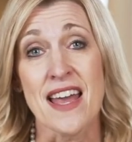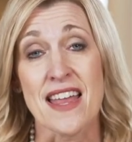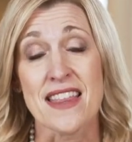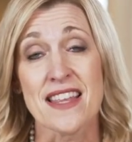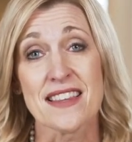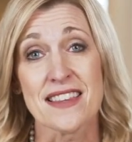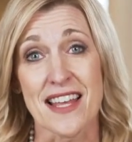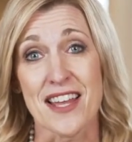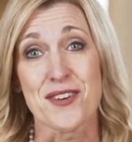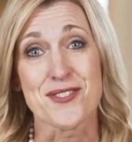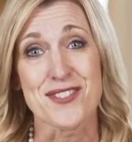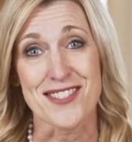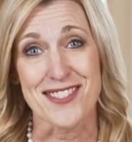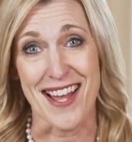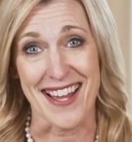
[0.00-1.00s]
And then Leo
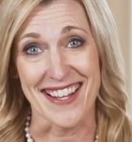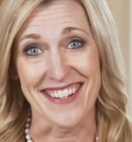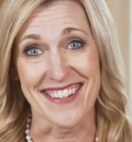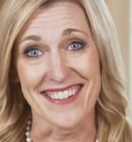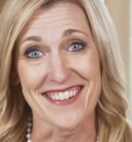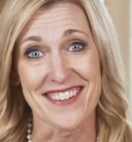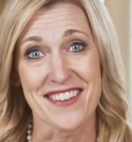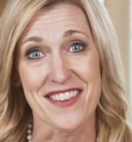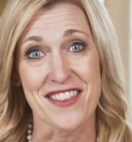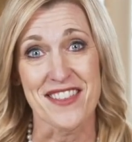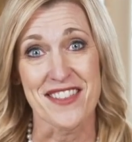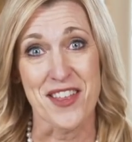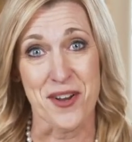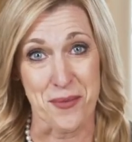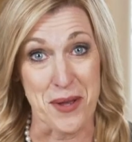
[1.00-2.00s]
decided
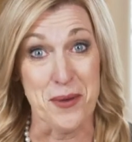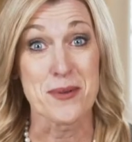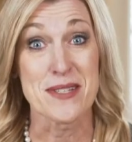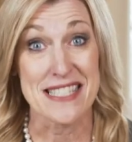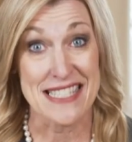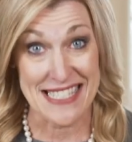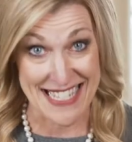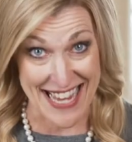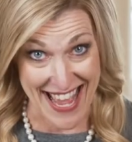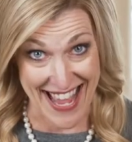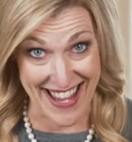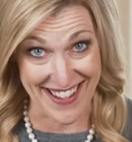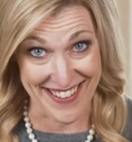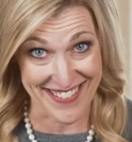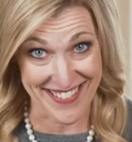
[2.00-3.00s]
that we would
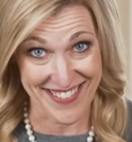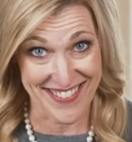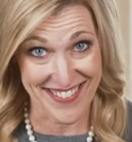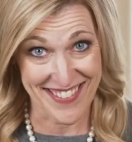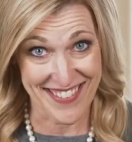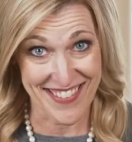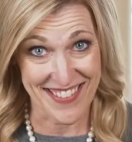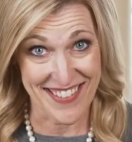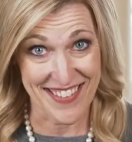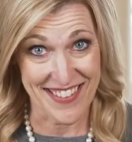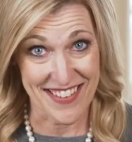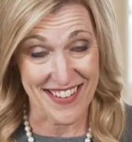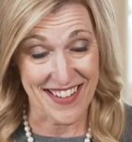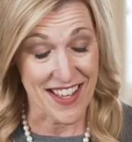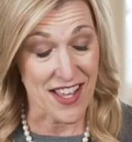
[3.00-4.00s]
stay.
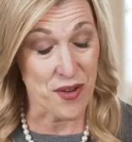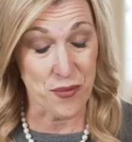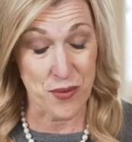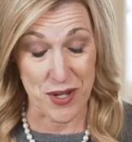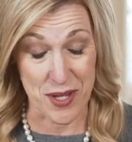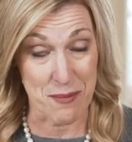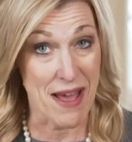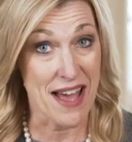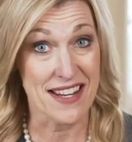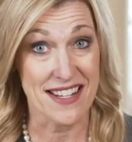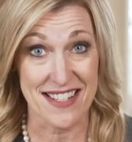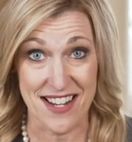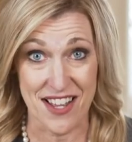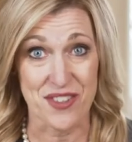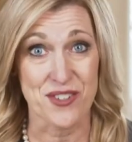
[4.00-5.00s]
And William had
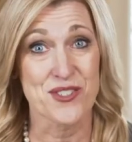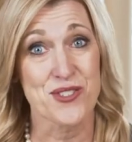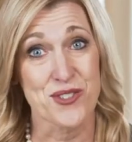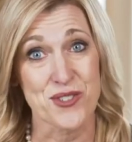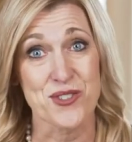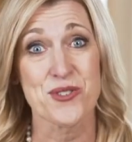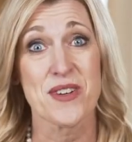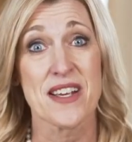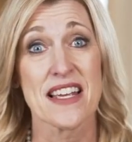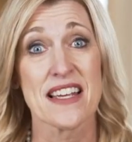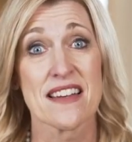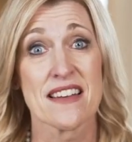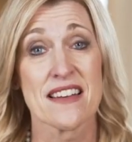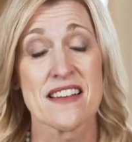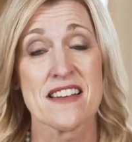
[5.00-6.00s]
another surgery.